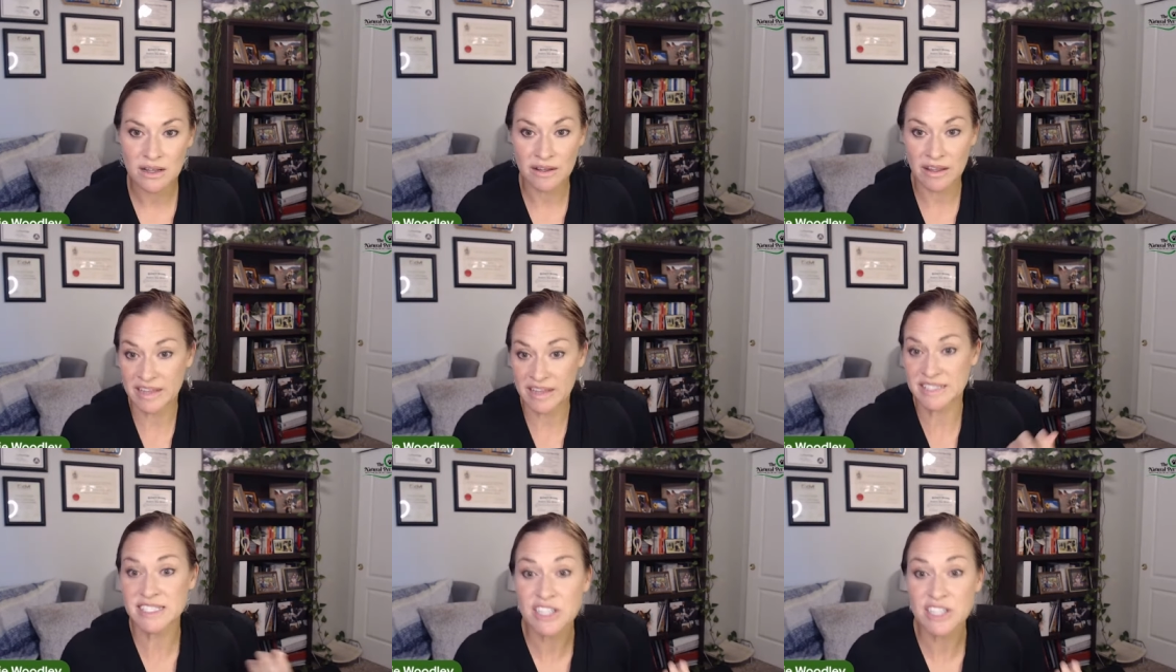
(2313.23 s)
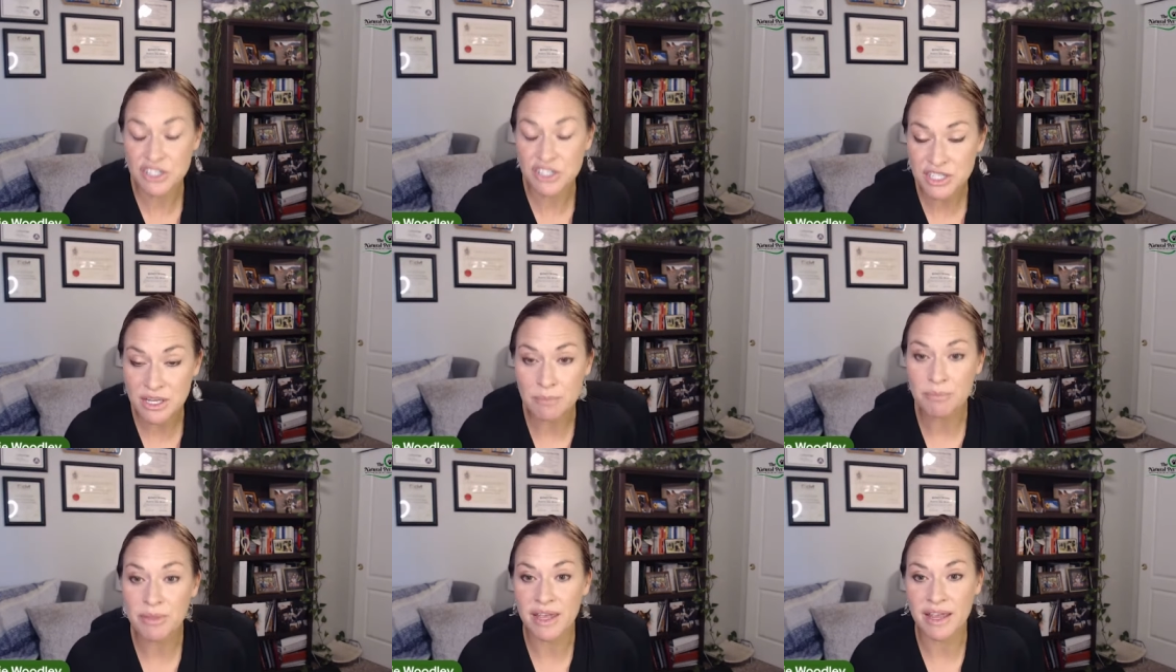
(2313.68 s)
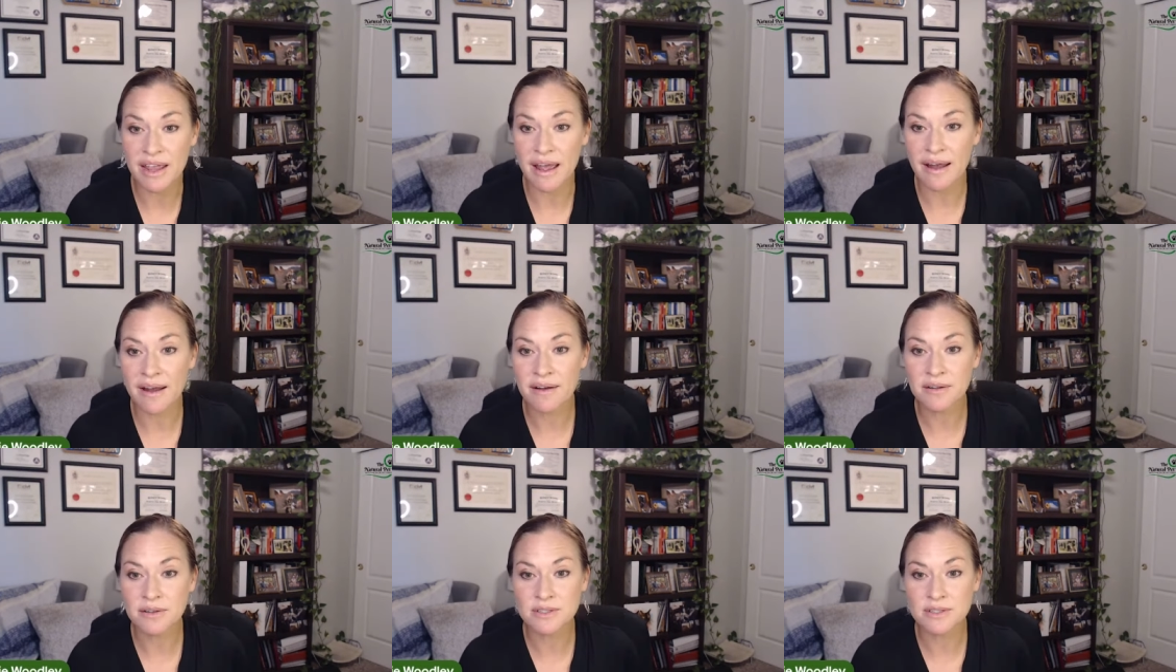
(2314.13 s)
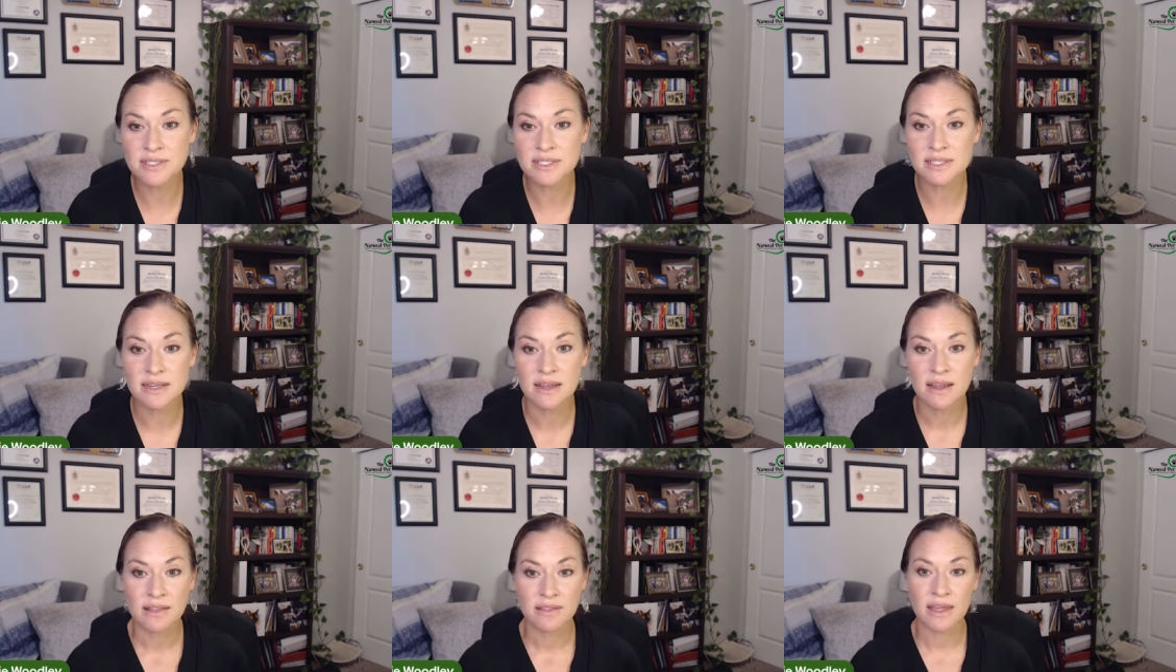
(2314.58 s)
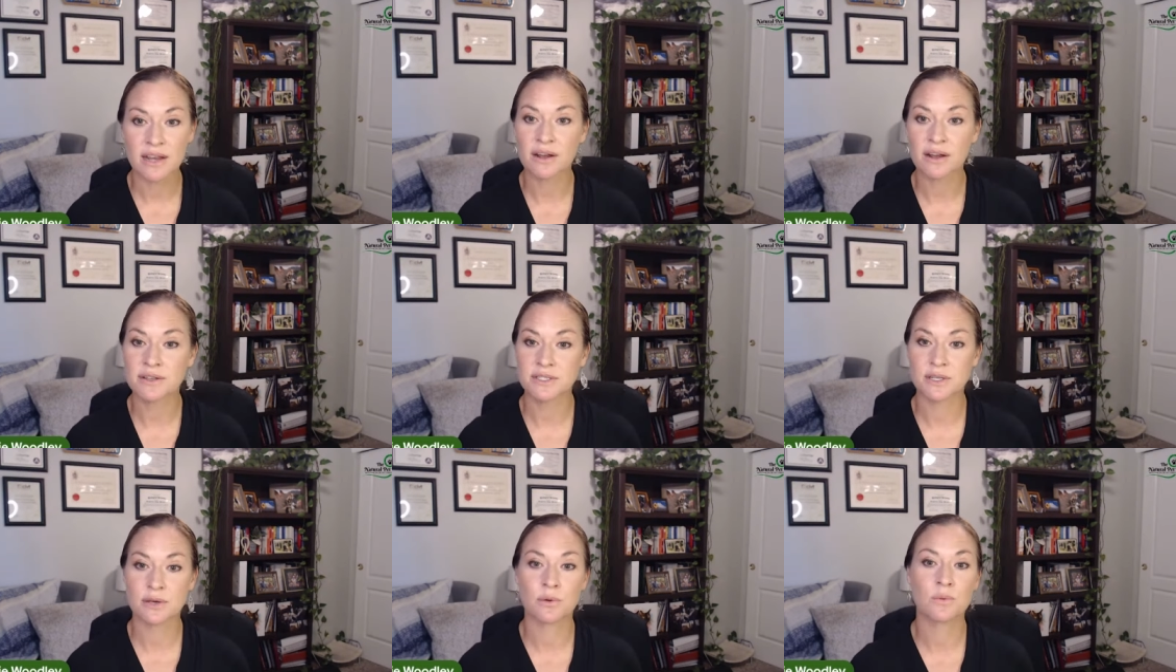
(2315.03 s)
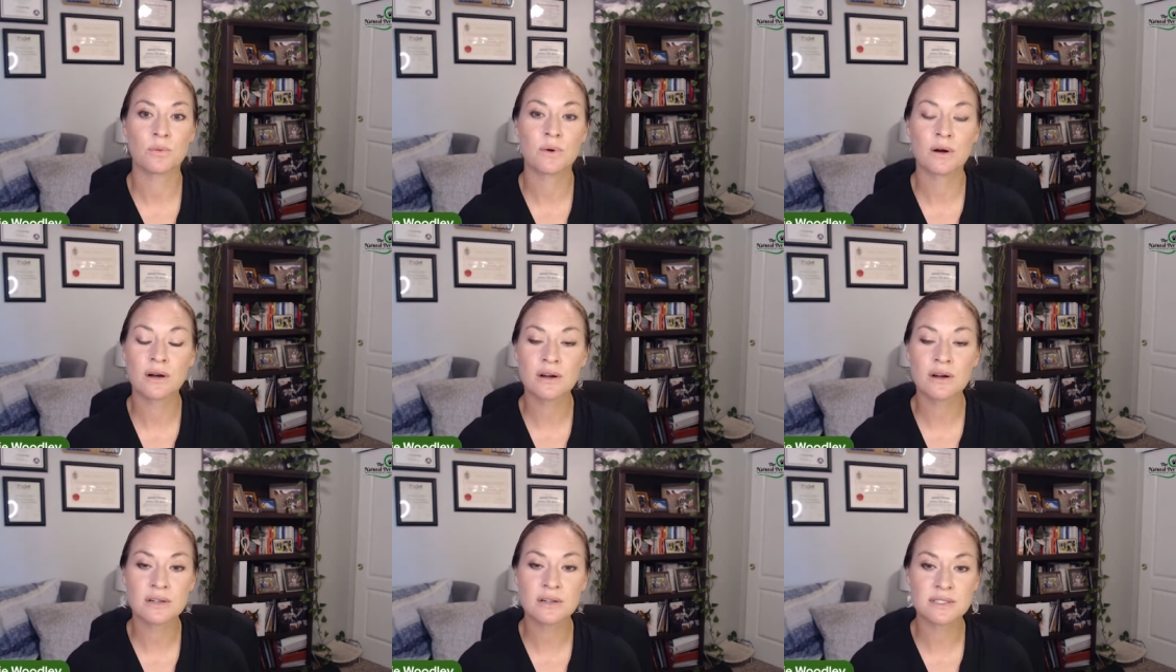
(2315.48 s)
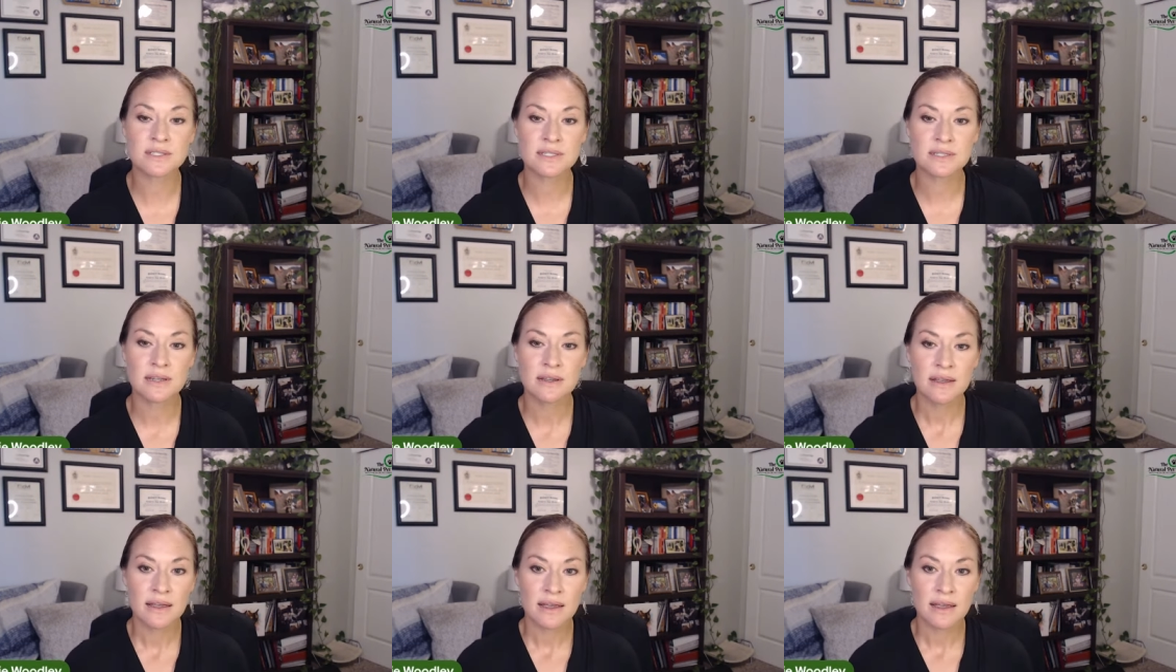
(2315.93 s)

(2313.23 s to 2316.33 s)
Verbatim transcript: Is there something else that also works?